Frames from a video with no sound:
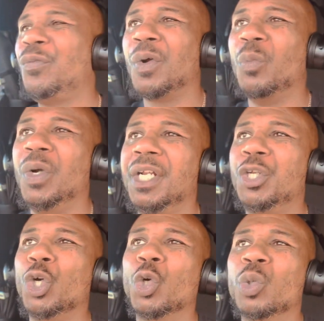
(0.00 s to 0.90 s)
from when the
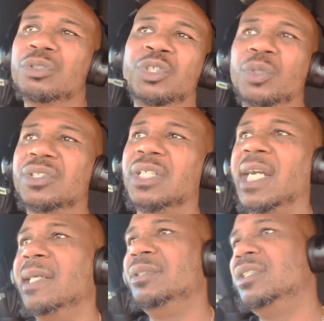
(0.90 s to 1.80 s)
dudes do the
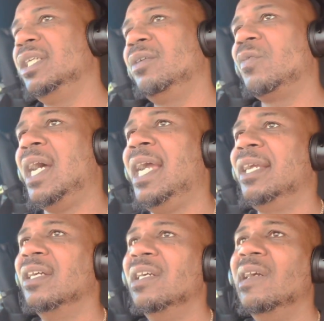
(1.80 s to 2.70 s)
same shit, right?
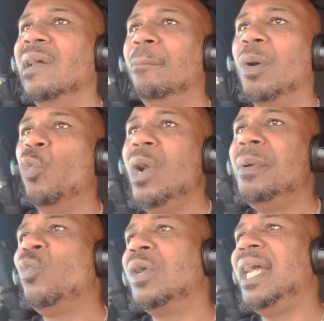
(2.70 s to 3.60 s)
But
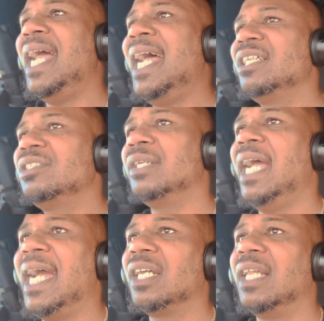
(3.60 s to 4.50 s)
women want to act,
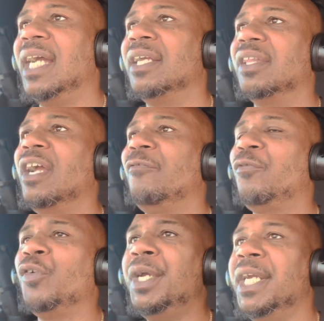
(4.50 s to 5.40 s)
act like they're
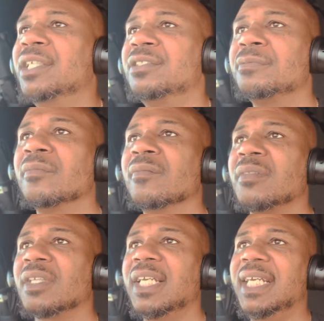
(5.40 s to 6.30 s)
friends
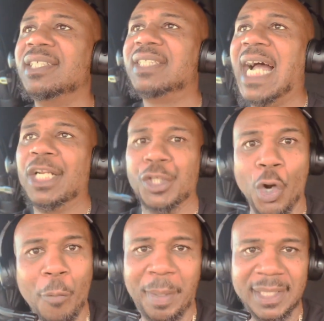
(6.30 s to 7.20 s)
has got
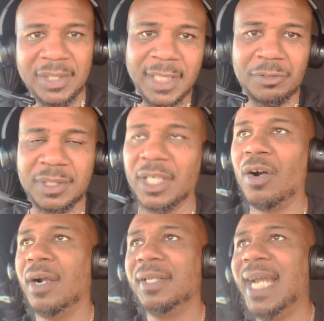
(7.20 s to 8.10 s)
your best interest at
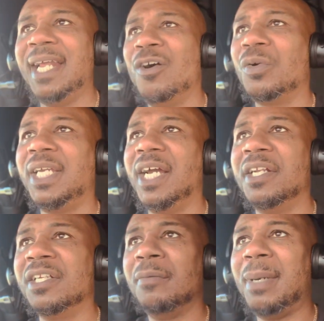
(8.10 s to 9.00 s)
heart. They don't care
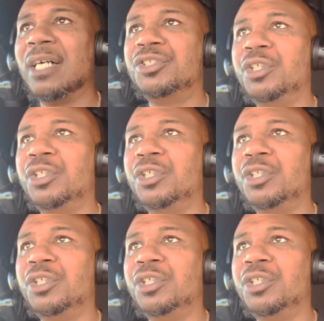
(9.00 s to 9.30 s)
nothing about